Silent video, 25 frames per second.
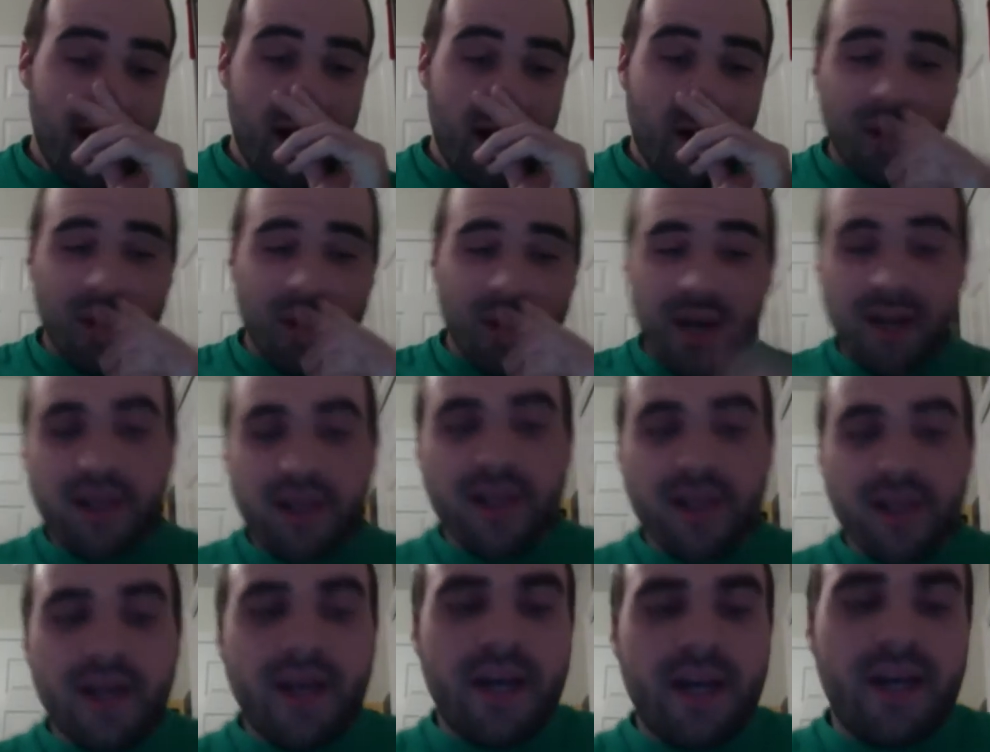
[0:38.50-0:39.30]

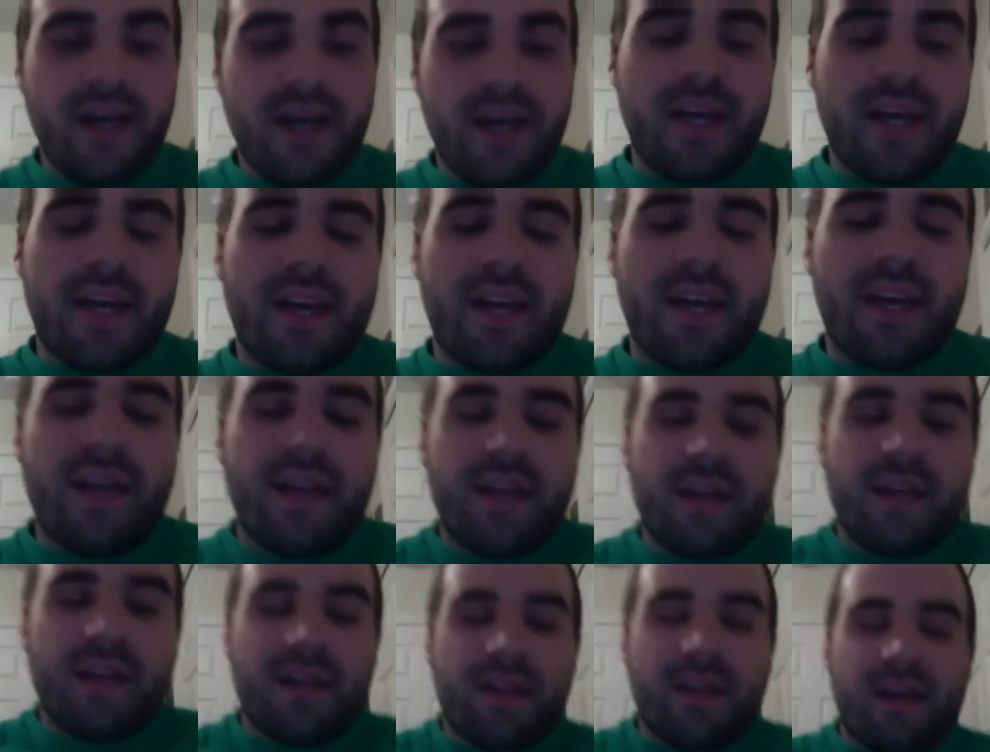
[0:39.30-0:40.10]
Well,
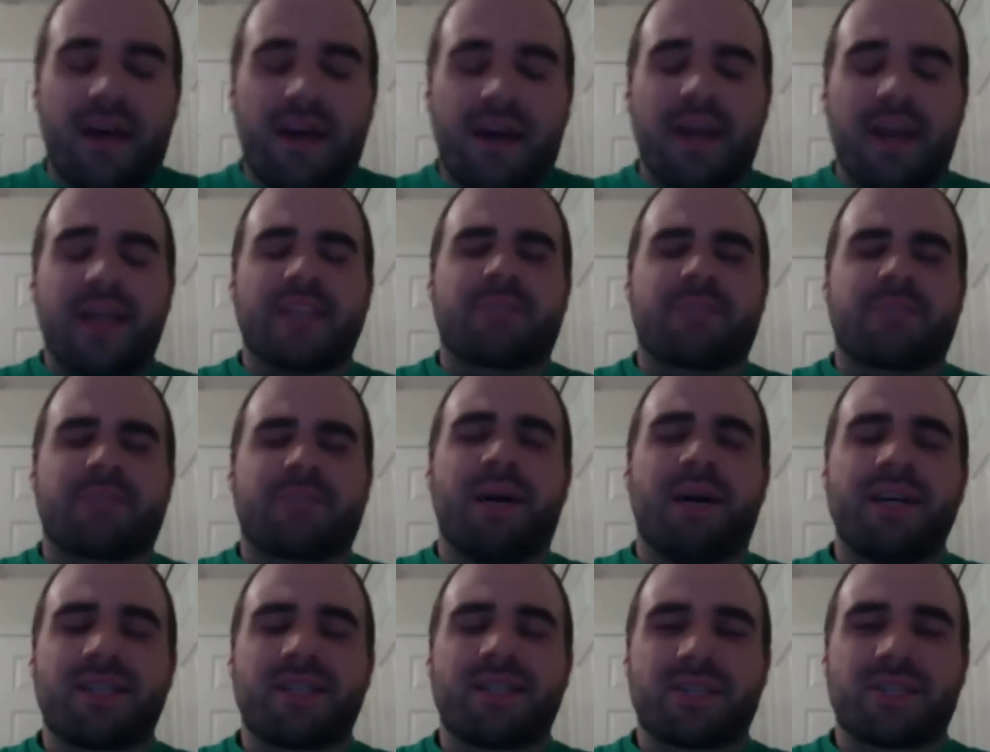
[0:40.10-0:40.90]
I guess
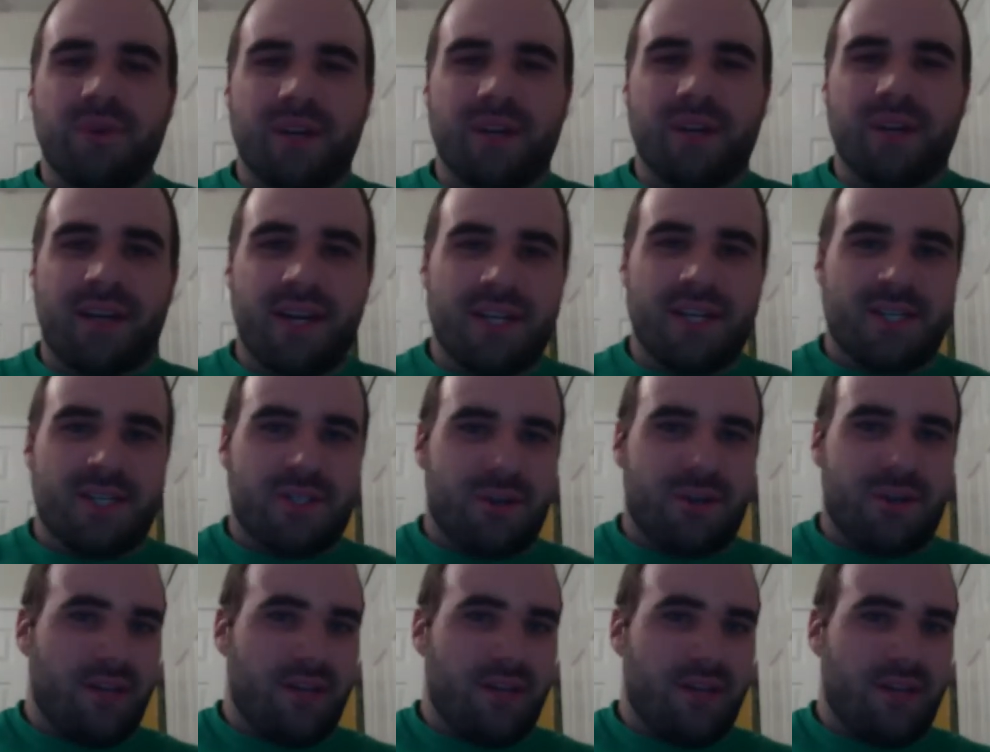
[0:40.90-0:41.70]
my story kind of
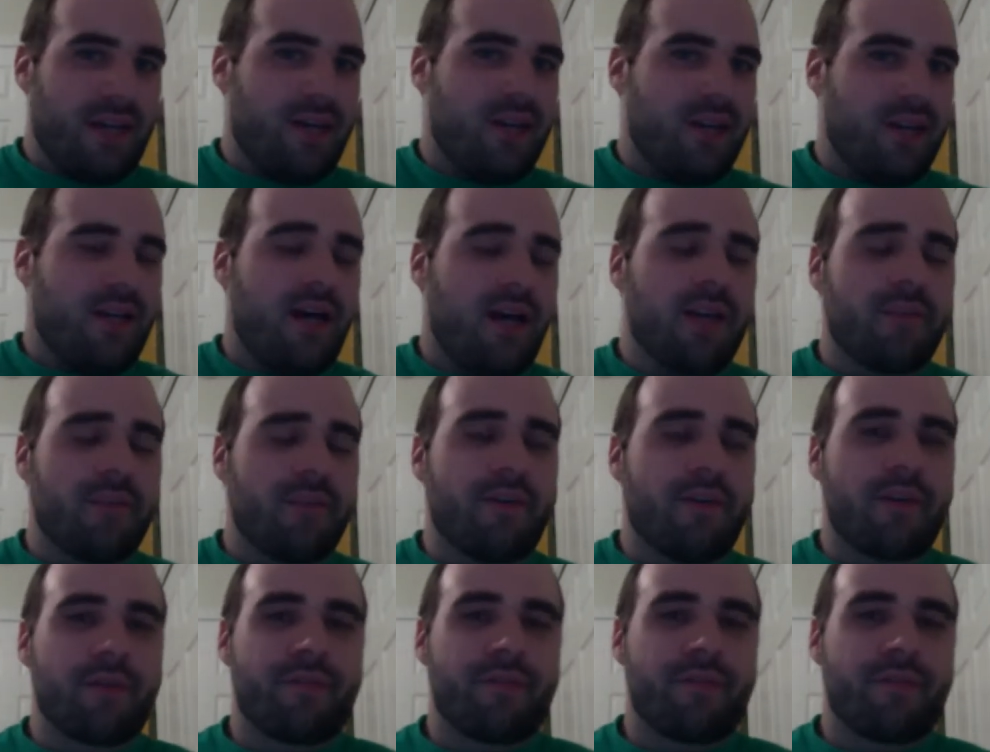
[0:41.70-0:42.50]
started like a lot of
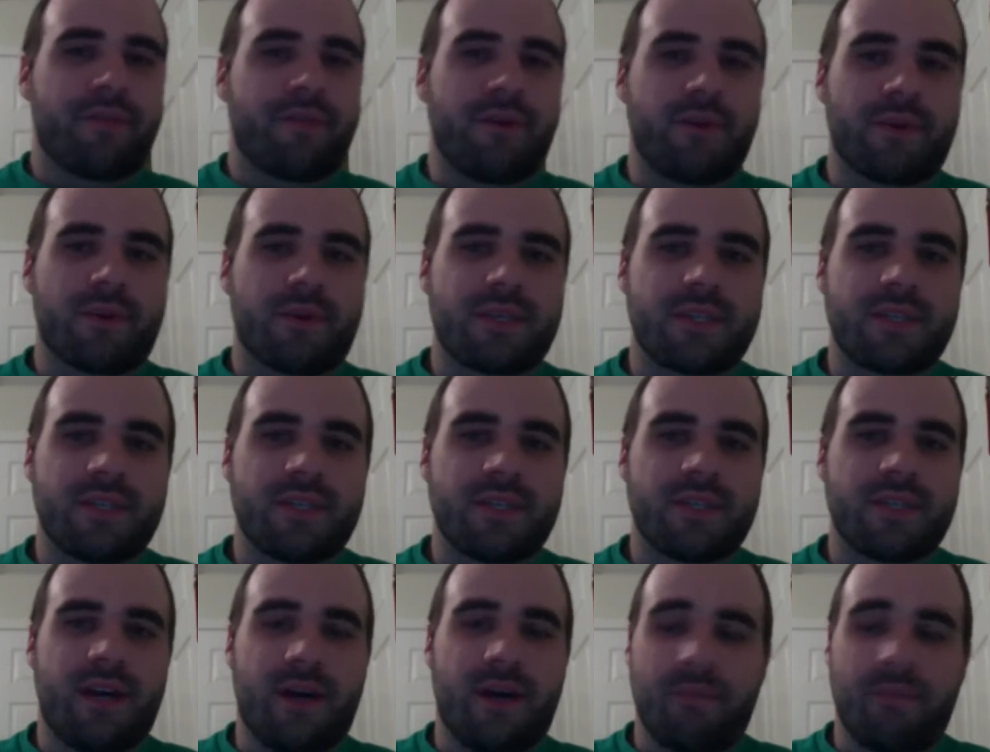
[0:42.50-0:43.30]
other folks.